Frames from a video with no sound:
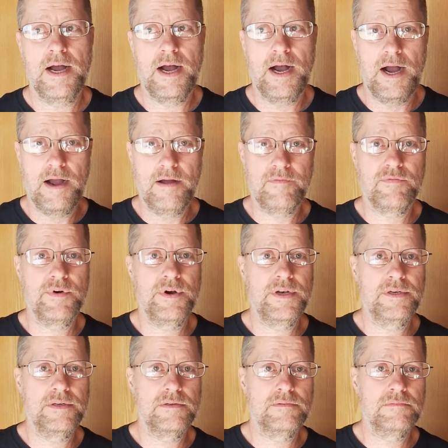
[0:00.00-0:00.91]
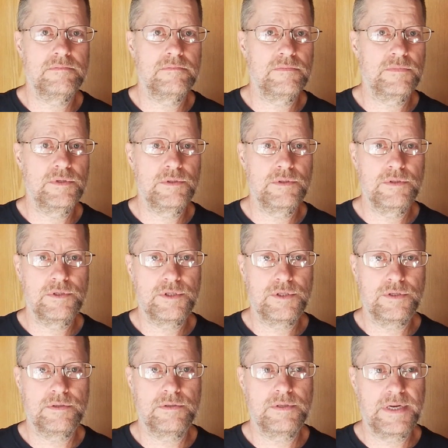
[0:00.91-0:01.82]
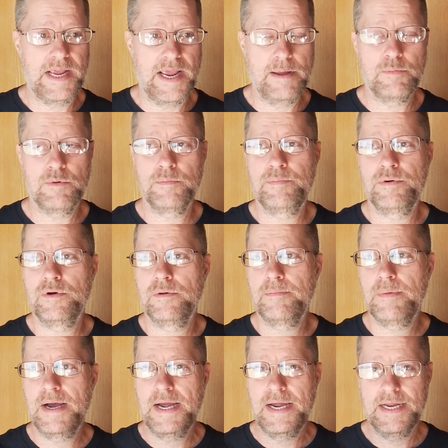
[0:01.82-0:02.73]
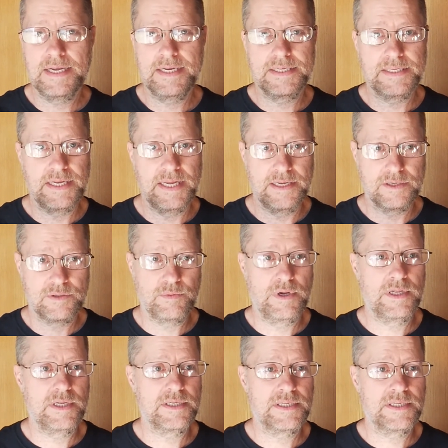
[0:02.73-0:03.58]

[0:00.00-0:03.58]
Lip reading: I've ridden cable pull bikes as well